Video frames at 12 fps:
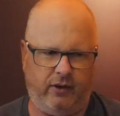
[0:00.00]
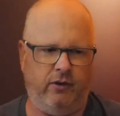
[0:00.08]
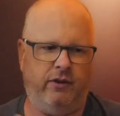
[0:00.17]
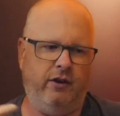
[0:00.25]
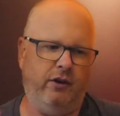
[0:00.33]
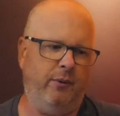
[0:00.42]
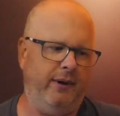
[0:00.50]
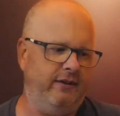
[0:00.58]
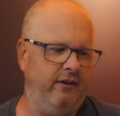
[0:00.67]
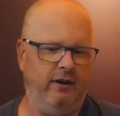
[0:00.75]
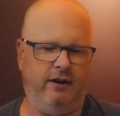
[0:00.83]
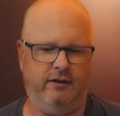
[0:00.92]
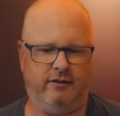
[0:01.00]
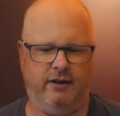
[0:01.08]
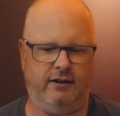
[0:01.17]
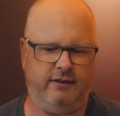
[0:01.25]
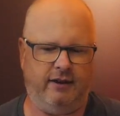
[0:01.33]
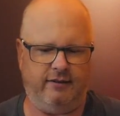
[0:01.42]
Or the other way to do it is,
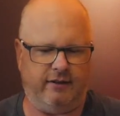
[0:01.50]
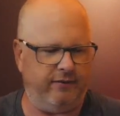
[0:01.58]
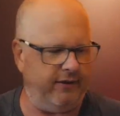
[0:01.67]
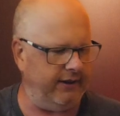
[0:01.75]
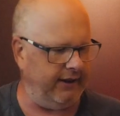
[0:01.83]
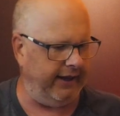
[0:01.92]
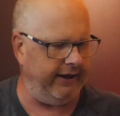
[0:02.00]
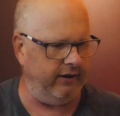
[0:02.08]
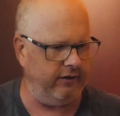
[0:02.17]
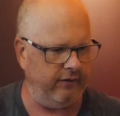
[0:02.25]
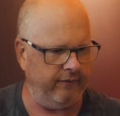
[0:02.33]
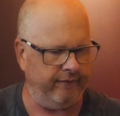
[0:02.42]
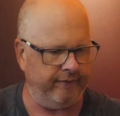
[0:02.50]
like I say, is have it layered